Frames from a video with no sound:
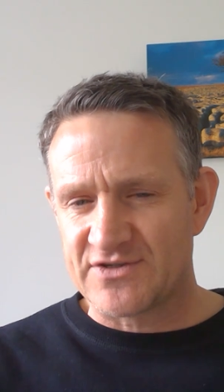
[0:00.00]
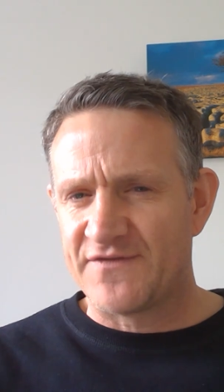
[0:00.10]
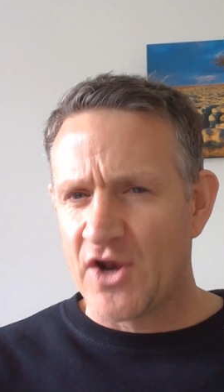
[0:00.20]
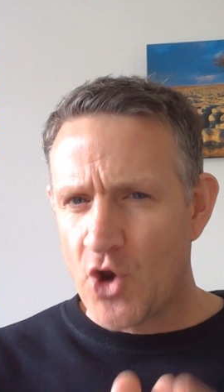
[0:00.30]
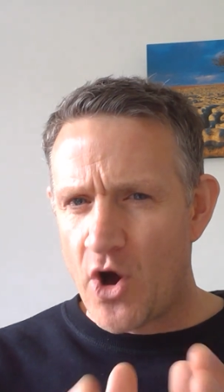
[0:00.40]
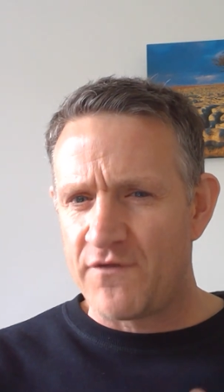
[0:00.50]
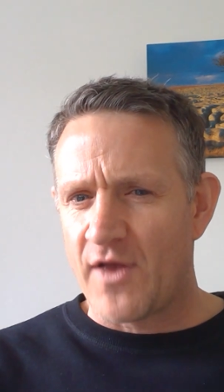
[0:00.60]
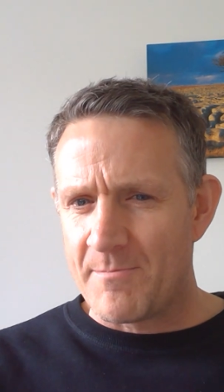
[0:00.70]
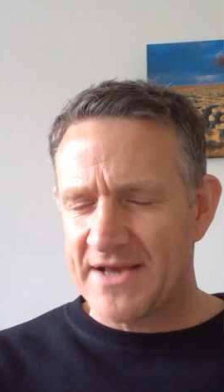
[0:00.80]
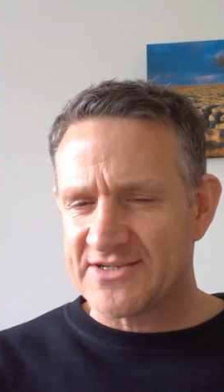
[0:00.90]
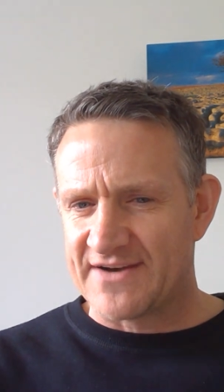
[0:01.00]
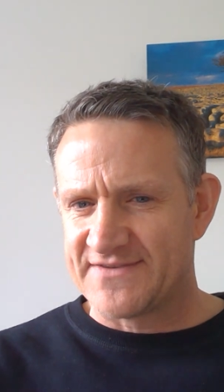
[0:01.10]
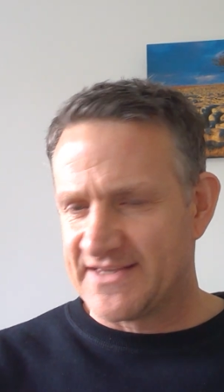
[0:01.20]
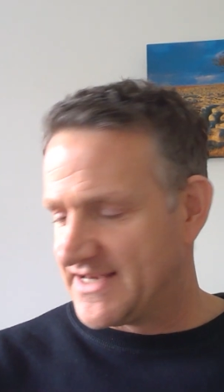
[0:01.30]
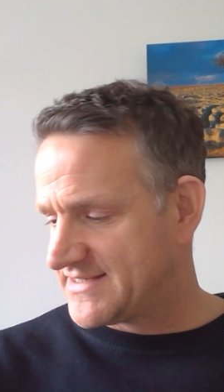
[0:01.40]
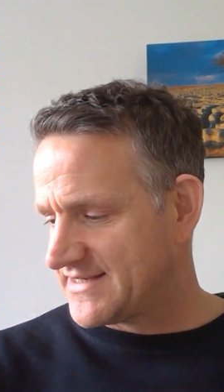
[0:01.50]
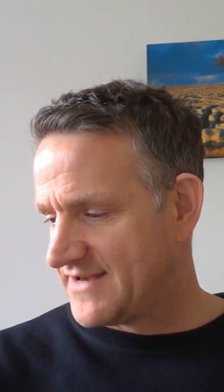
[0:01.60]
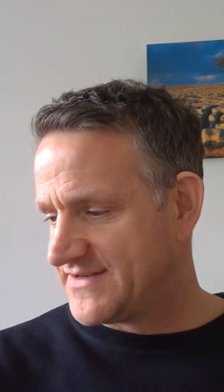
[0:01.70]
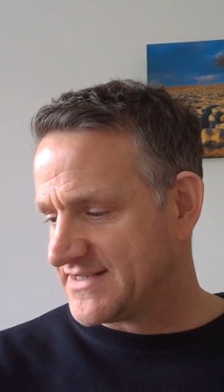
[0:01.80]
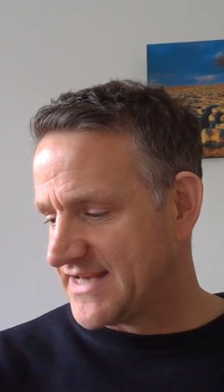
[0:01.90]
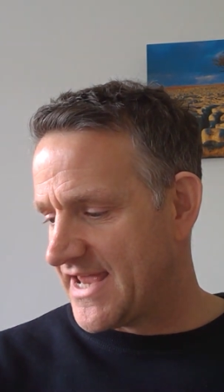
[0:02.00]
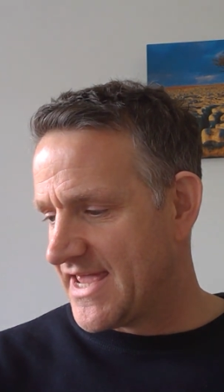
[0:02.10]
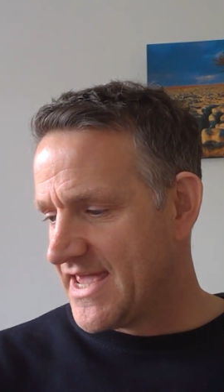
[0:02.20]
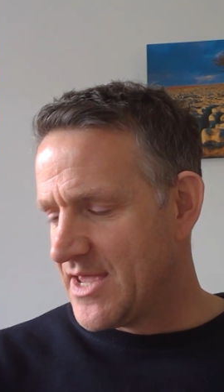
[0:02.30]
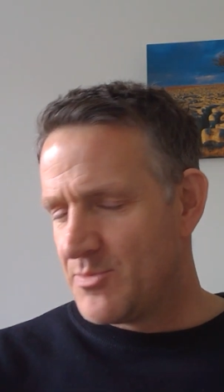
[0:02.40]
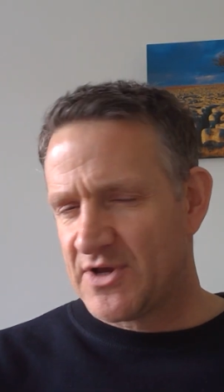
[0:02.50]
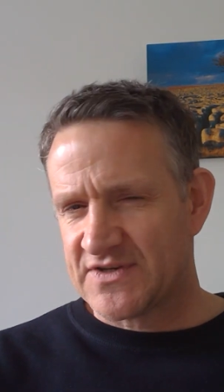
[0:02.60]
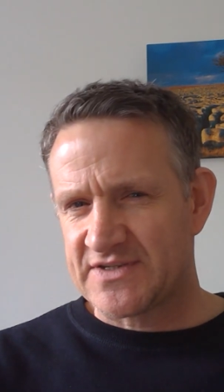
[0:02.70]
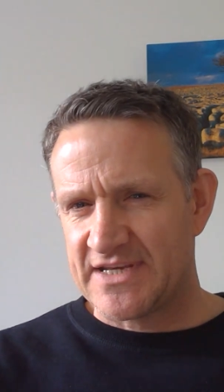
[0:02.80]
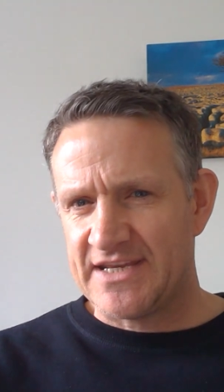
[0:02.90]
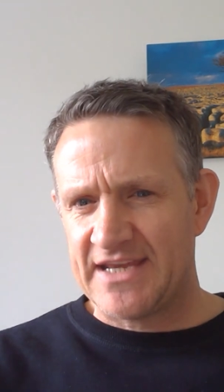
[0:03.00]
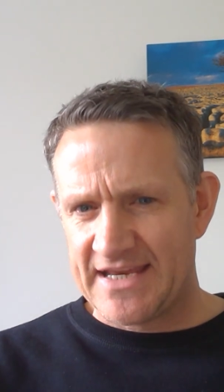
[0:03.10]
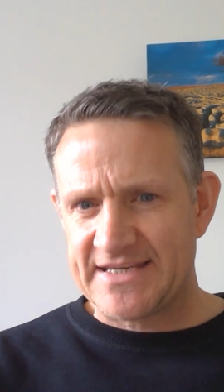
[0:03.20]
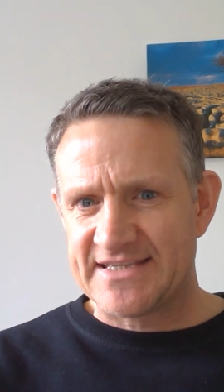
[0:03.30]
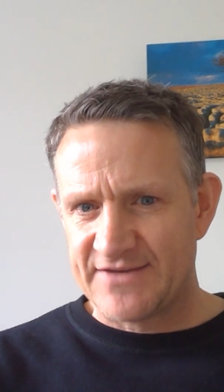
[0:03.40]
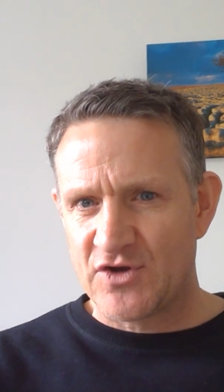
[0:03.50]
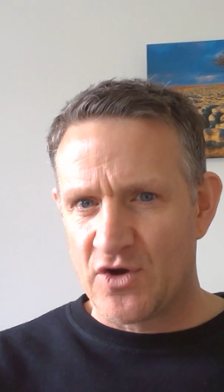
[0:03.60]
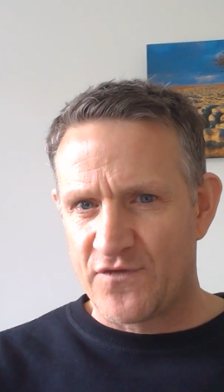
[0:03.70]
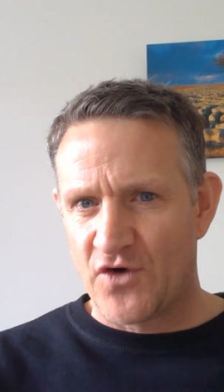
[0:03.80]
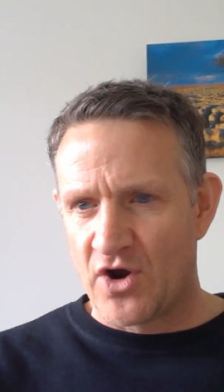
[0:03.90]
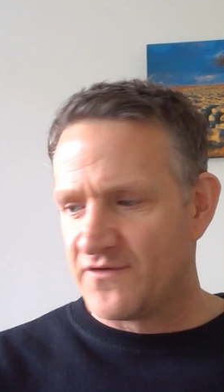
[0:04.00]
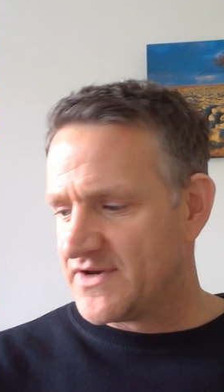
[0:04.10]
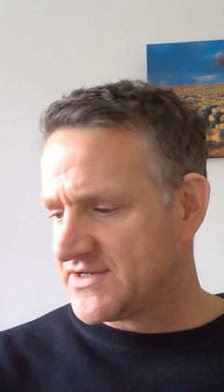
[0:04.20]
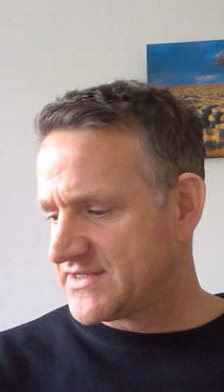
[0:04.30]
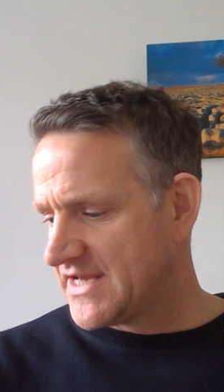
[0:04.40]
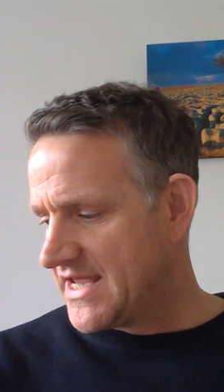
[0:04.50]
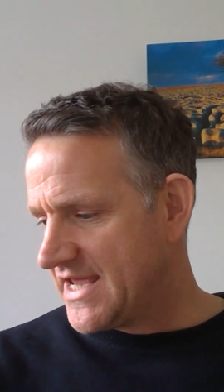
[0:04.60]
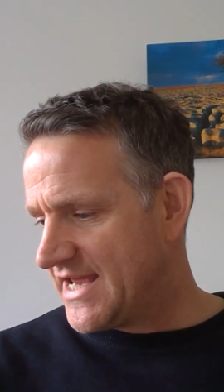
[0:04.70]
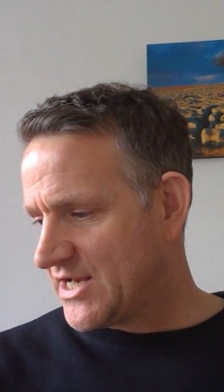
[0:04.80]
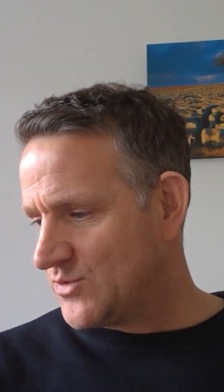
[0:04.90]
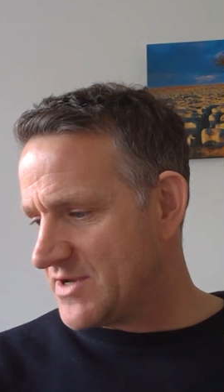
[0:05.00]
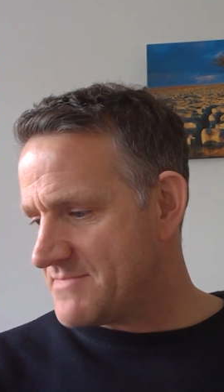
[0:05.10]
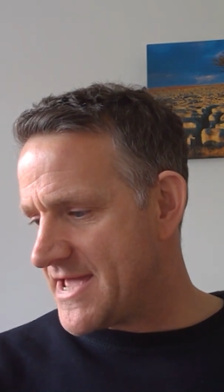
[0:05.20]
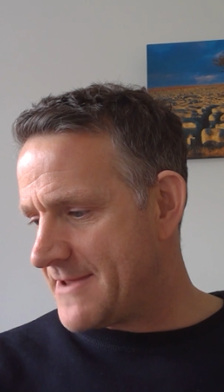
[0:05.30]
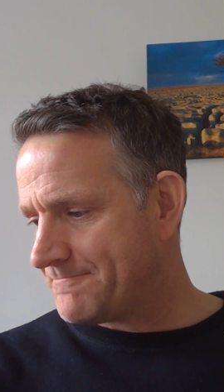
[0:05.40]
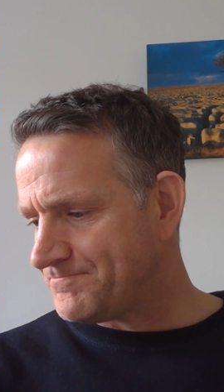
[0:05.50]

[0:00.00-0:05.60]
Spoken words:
So I feel an awful lot better after this, I have to say, because it is difficult for all of us, including me.